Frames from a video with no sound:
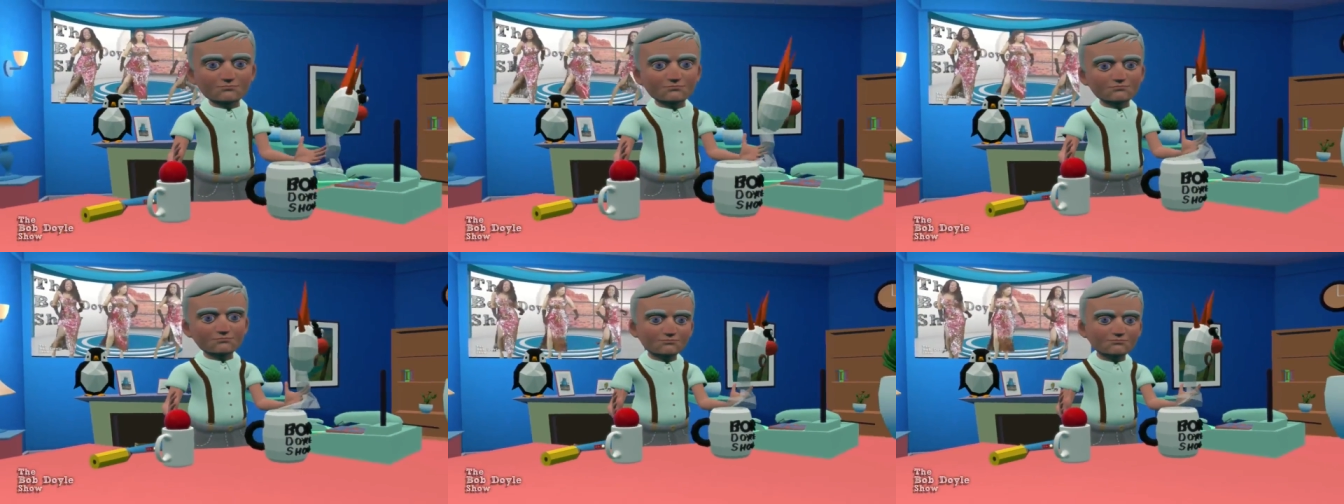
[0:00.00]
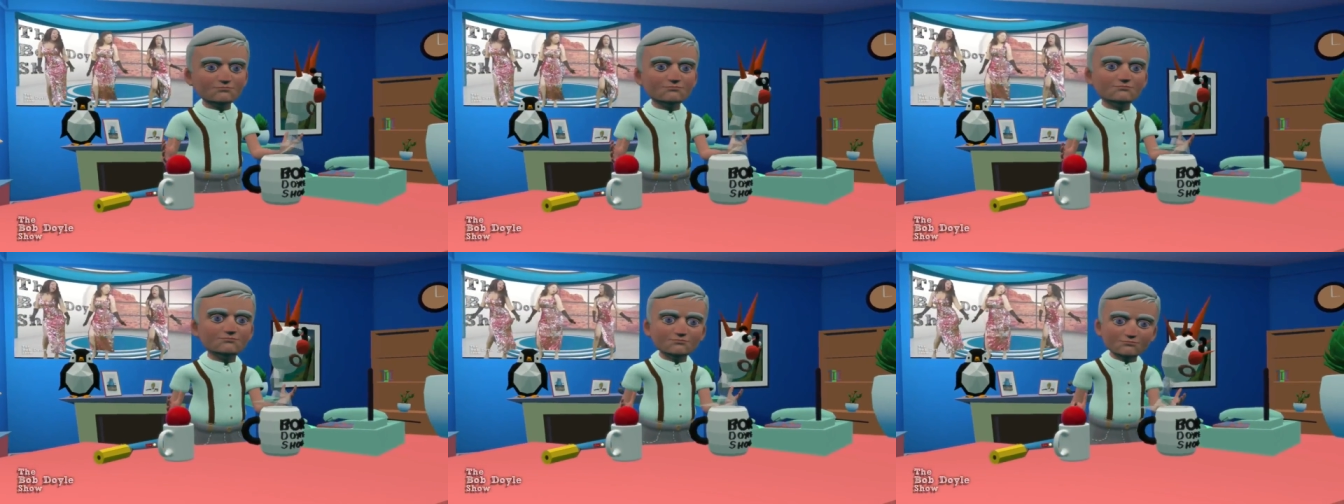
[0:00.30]
But
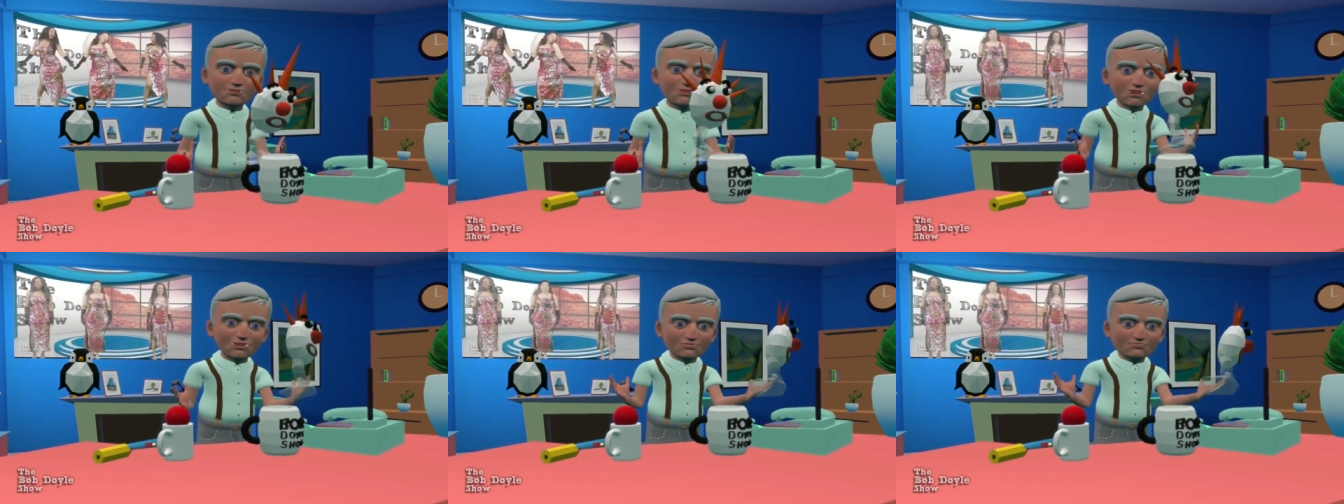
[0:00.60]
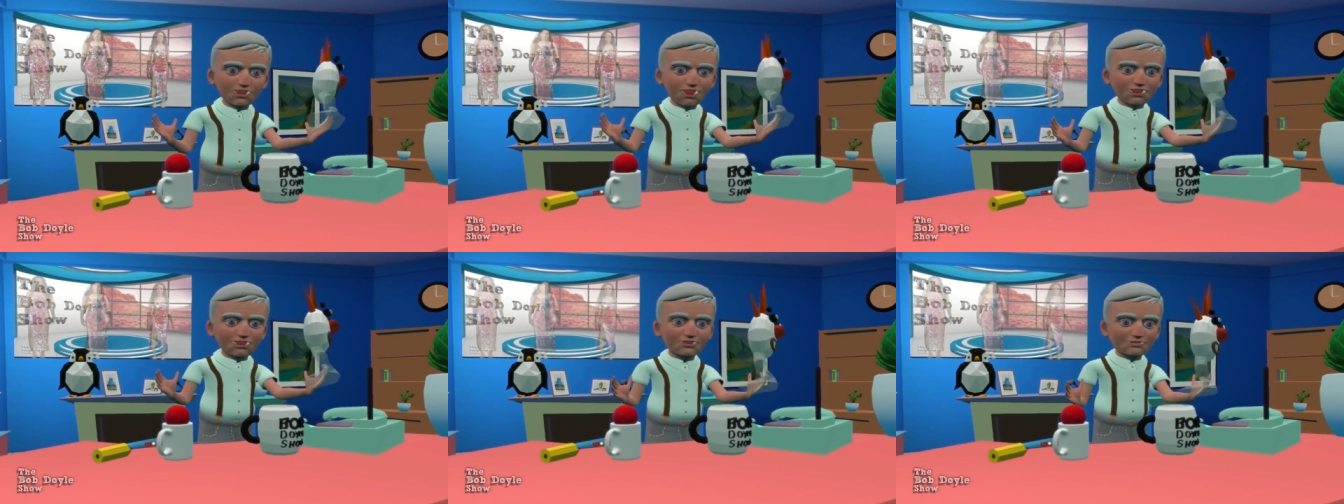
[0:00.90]
right now, we're just going
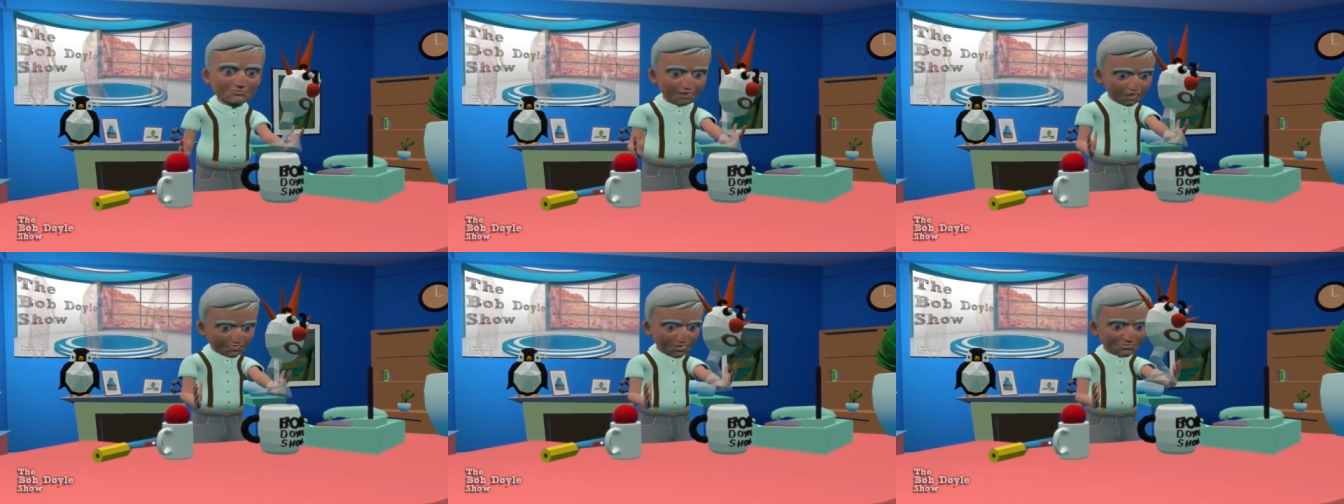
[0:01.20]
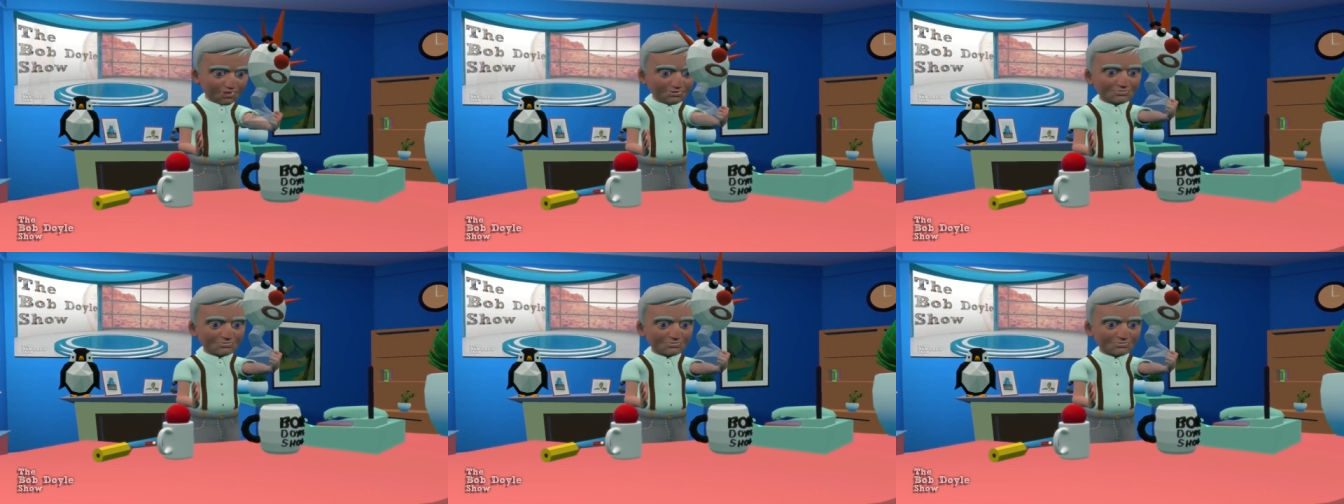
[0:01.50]
to let the dancers